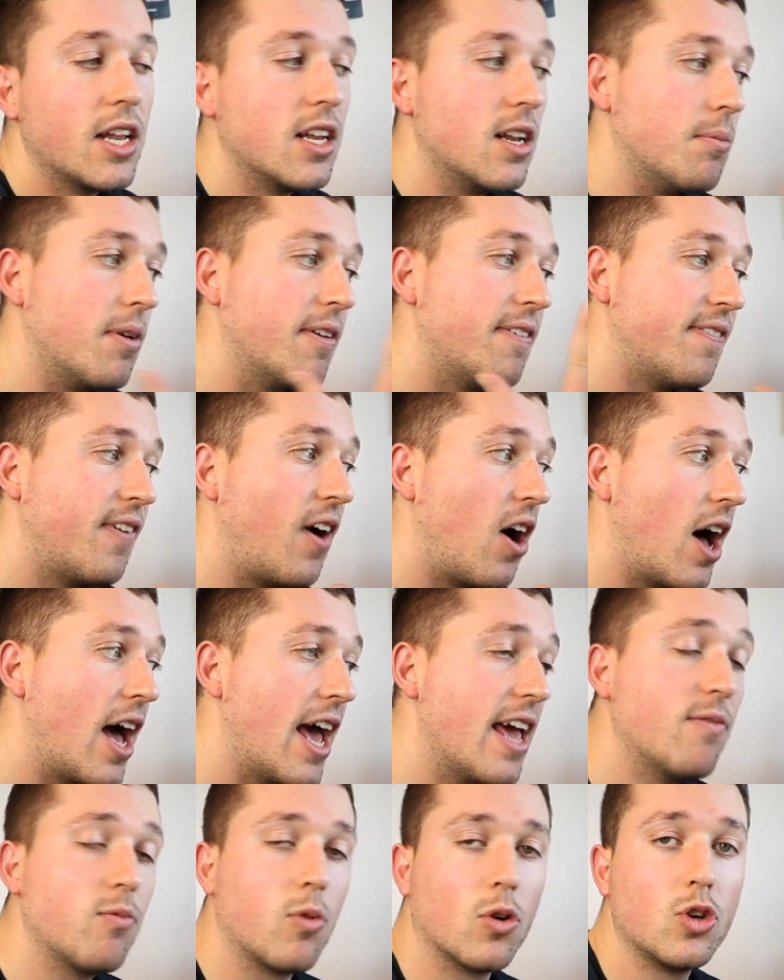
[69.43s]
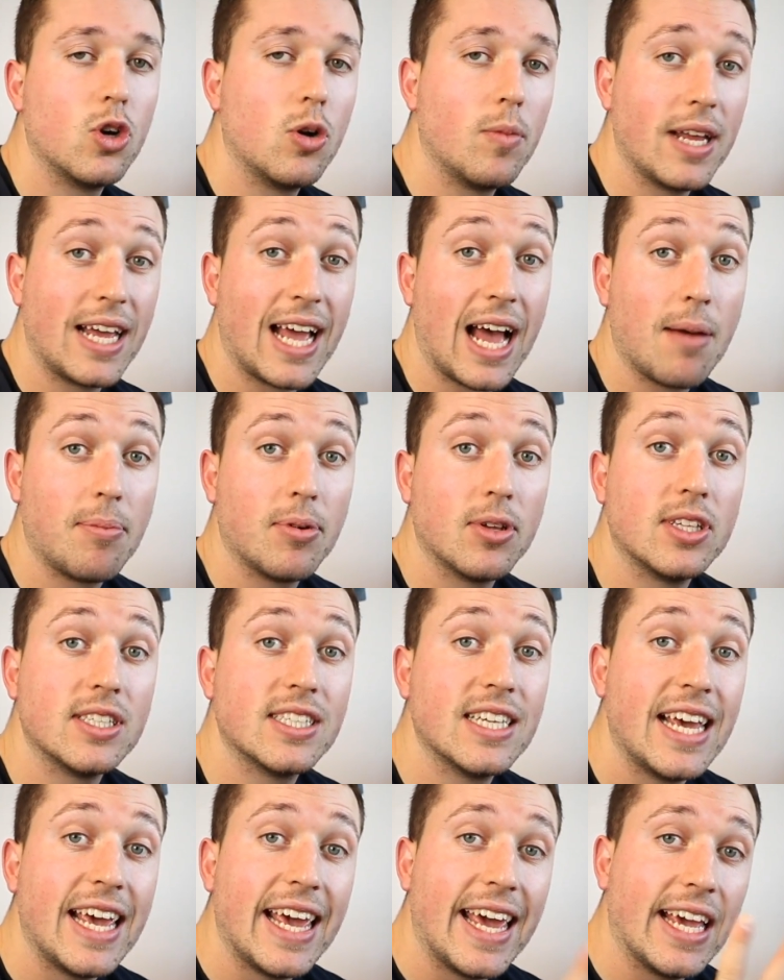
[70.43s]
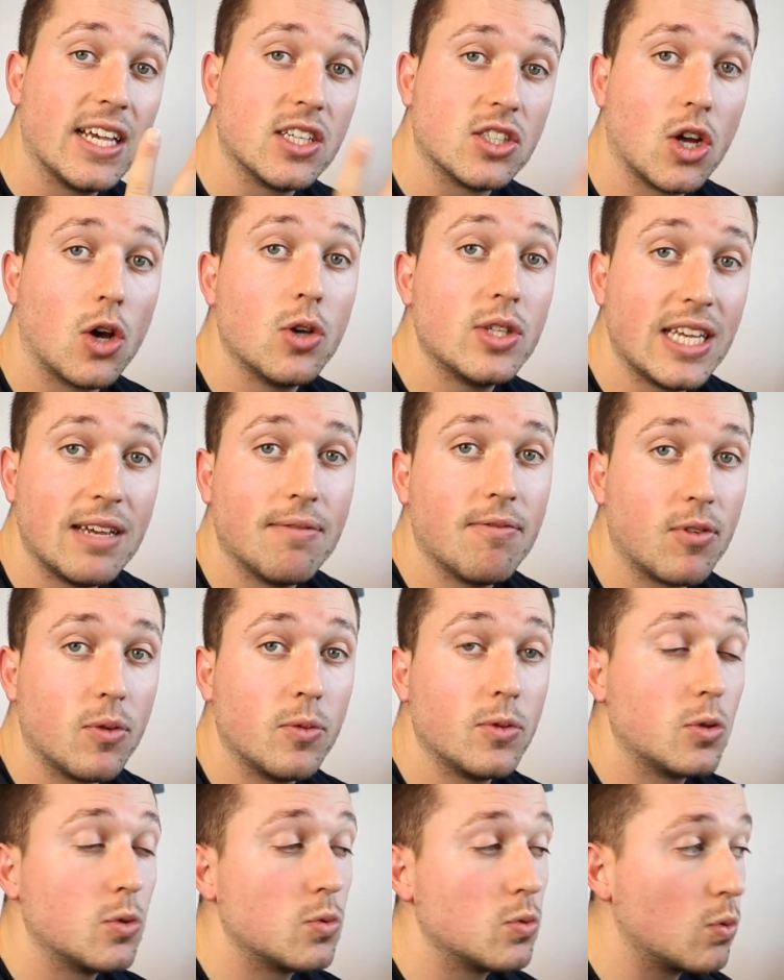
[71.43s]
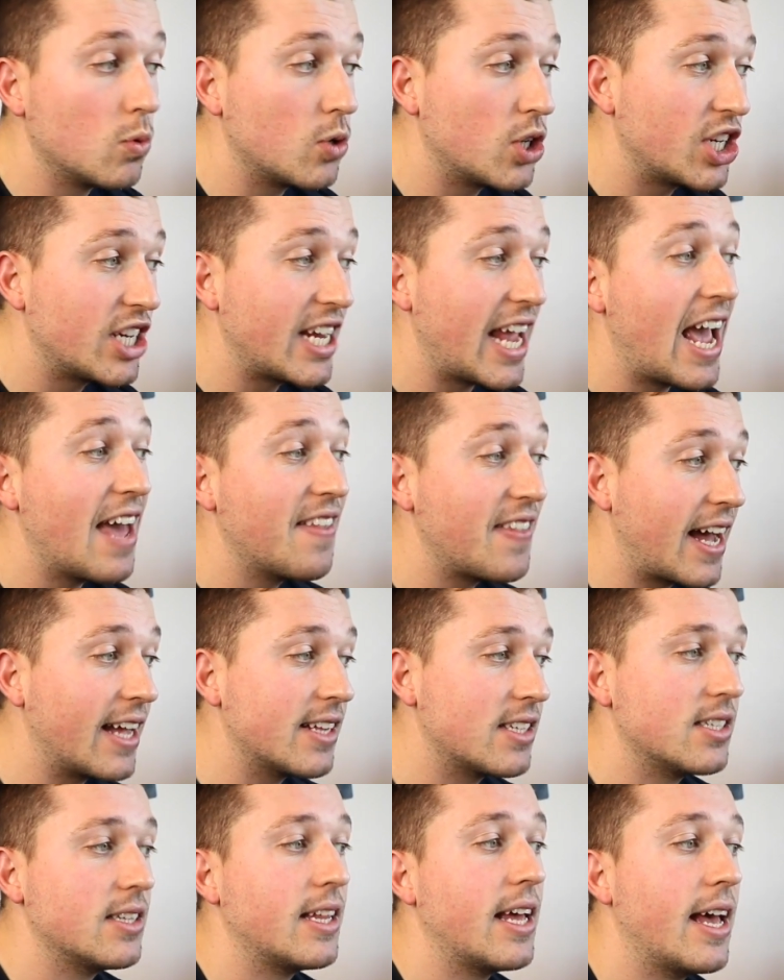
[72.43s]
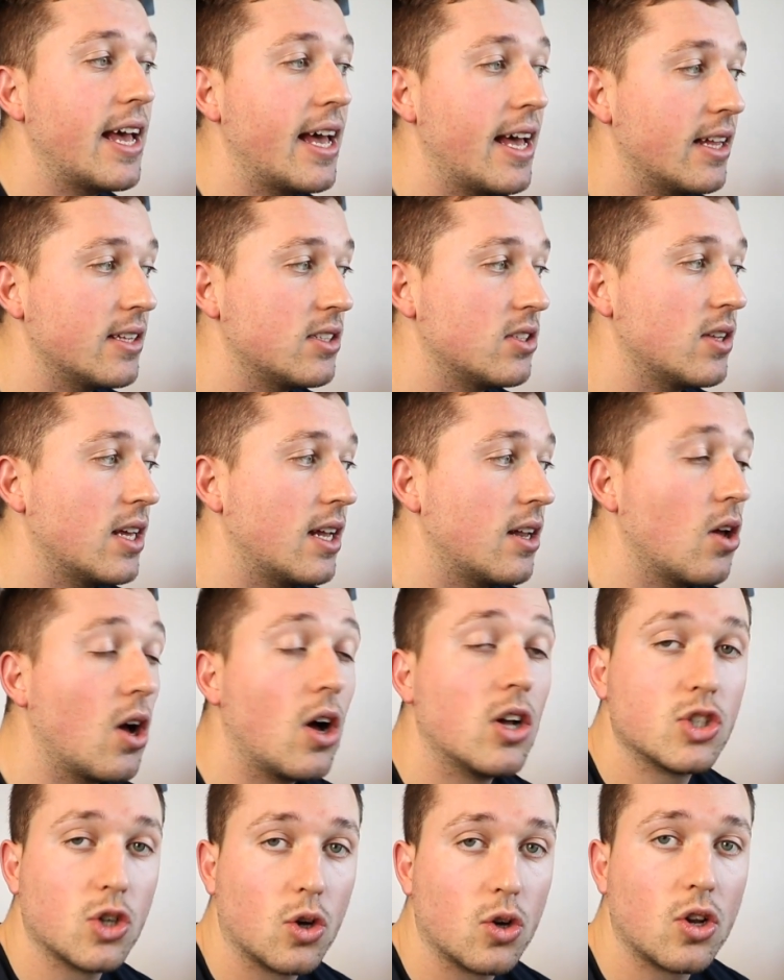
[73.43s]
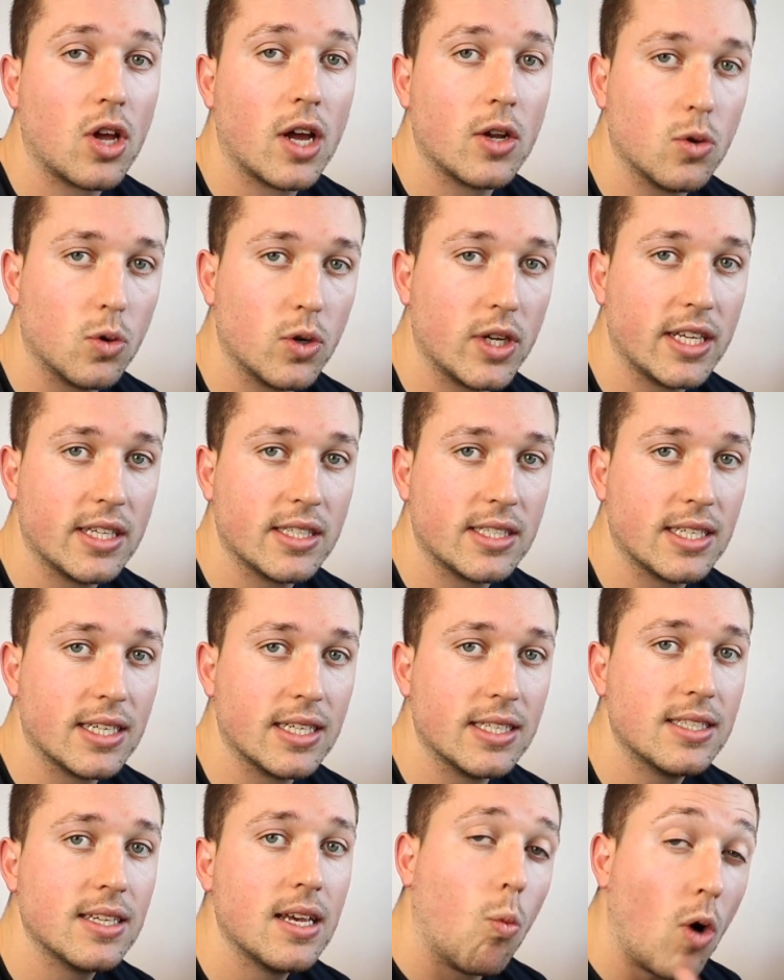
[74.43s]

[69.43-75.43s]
Number 5, what normally happens is those influencers will share that to their large online audiences.